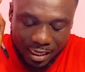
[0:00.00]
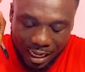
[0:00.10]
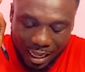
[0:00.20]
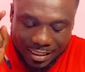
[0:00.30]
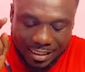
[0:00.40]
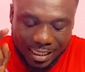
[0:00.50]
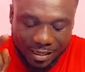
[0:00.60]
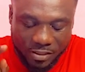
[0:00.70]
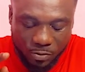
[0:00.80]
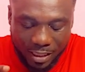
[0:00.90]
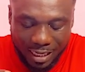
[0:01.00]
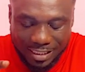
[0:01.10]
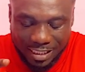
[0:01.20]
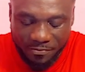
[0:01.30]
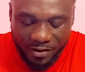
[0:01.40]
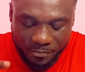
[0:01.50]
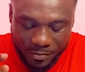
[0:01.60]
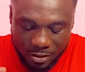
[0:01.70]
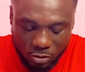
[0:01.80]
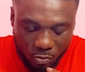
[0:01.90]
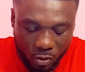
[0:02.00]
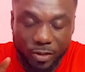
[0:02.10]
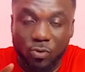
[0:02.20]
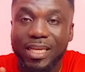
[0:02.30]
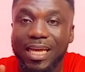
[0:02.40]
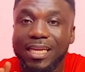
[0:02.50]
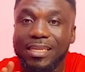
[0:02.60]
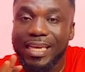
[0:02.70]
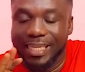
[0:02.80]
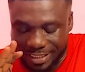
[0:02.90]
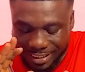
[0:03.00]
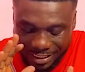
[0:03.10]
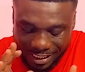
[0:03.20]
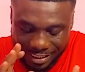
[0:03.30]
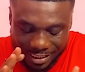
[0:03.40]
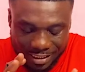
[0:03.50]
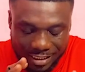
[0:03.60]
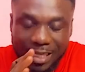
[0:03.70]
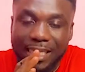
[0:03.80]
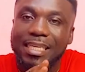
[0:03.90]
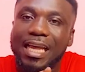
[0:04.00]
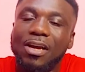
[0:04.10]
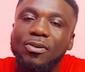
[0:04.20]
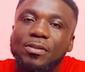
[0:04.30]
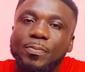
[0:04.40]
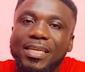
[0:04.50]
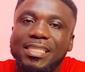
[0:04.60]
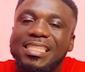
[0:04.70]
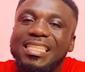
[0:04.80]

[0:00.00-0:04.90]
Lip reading: as a left swinger, 35 minutes, oboy, and when you're 18 touches, the accurate passes, na